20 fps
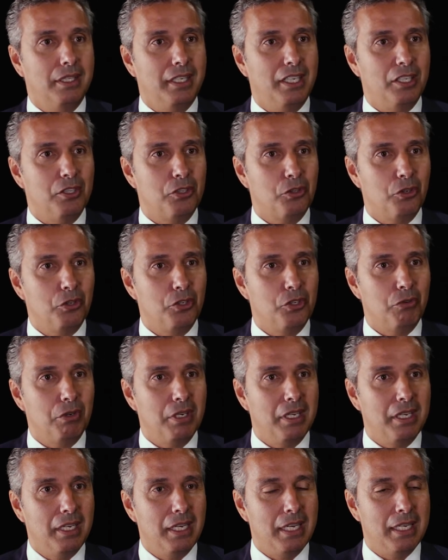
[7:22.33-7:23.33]
in
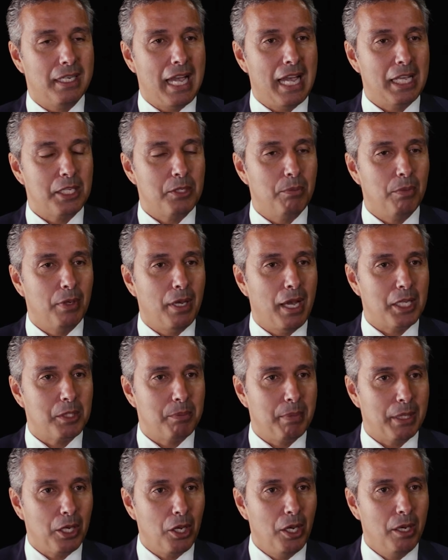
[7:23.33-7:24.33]
surgery, it
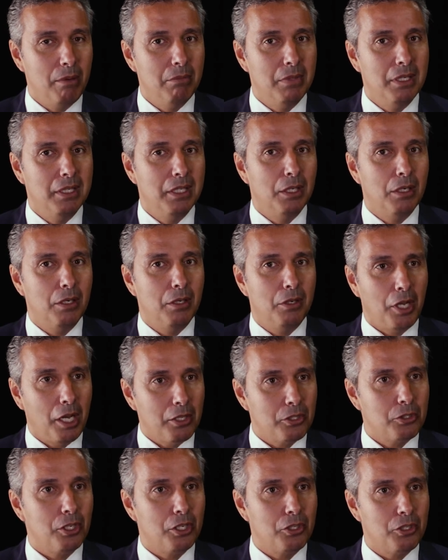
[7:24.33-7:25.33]
has become
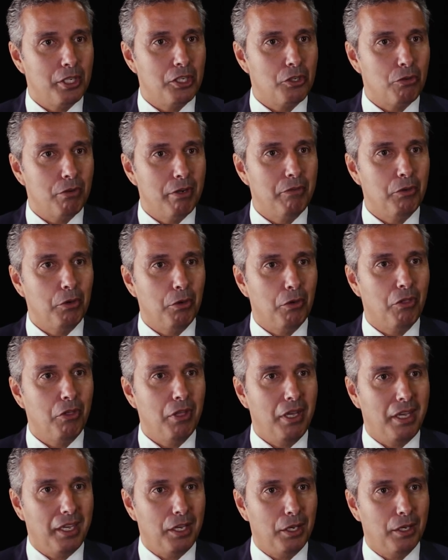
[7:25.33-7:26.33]
not such a trivial
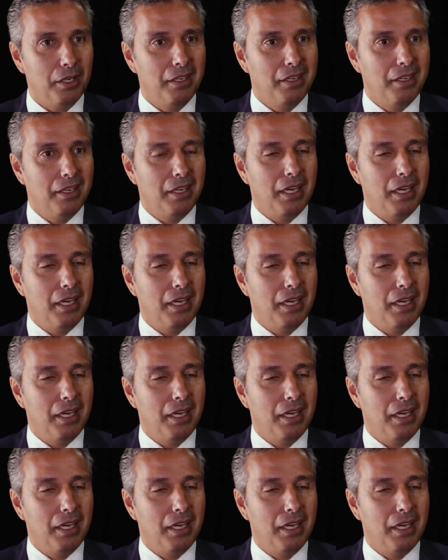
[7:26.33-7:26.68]
thing,